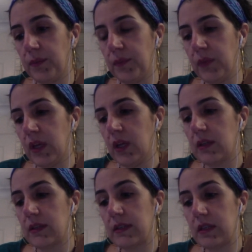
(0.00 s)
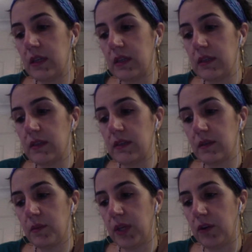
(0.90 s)
The city is
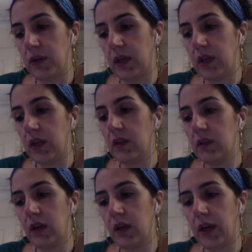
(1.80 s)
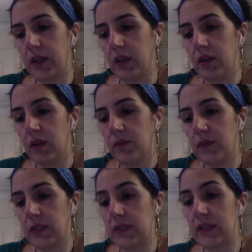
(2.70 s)
disappearing, dying. The
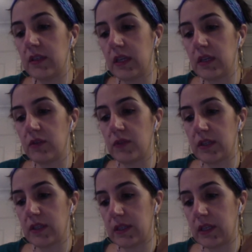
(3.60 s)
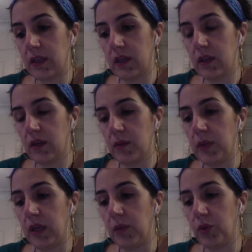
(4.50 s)
city is resisting, being
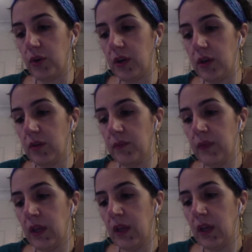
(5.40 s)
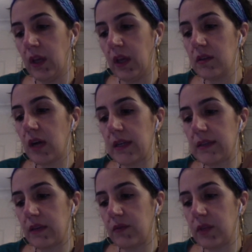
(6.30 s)
born. It dies
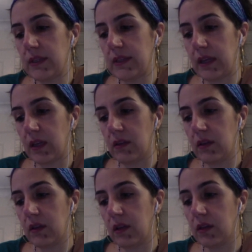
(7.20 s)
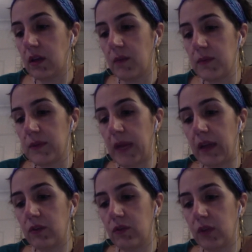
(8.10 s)
every second. It comes back
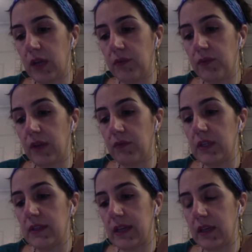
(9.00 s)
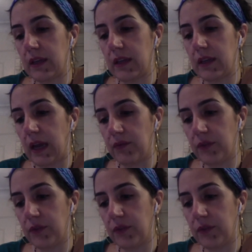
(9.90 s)
to life every second after.